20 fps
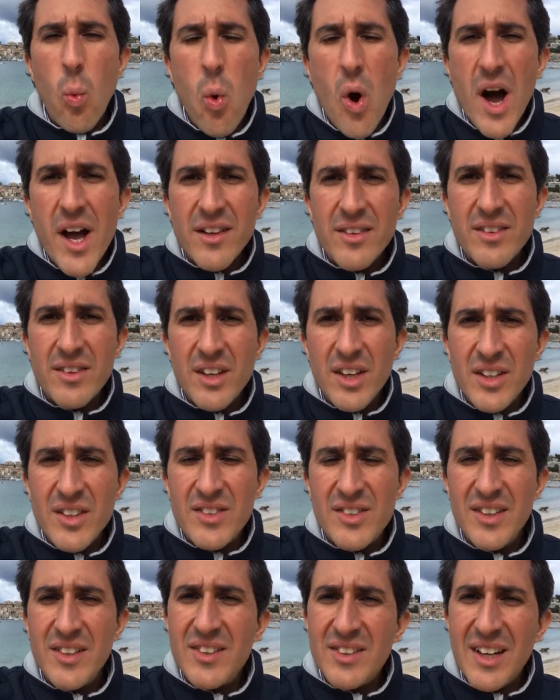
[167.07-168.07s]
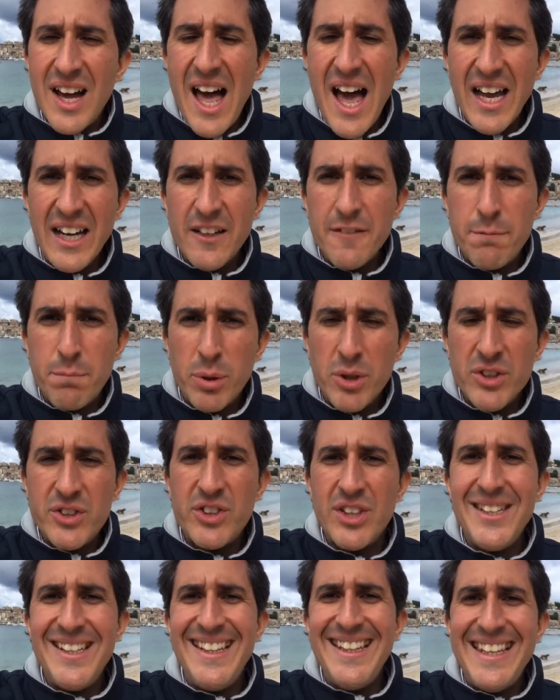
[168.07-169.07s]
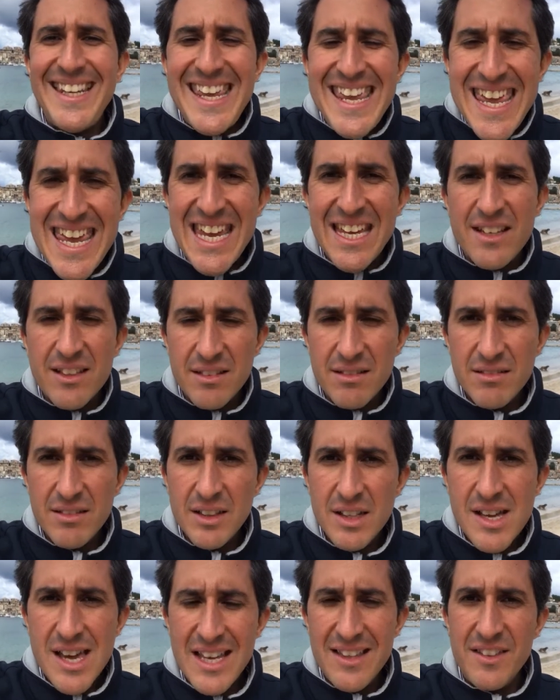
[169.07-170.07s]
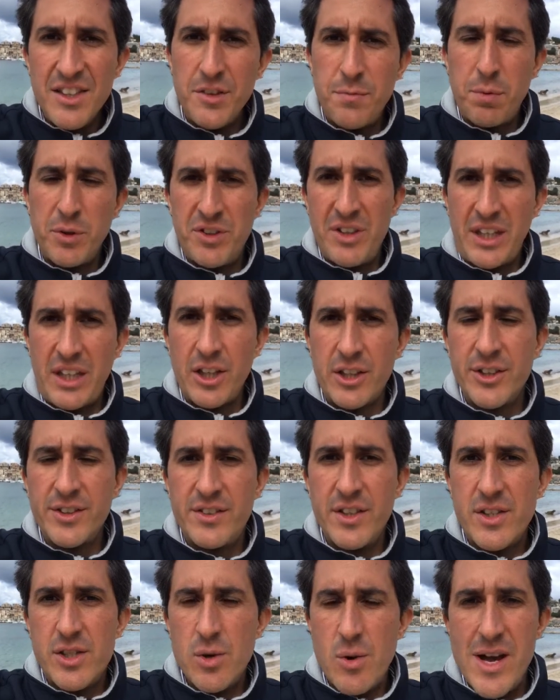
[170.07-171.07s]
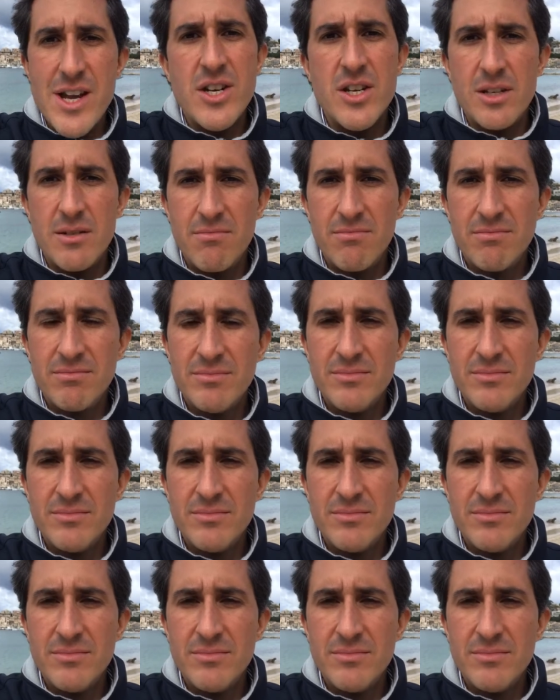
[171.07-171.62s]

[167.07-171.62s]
what does this kind of person need in this particular situation,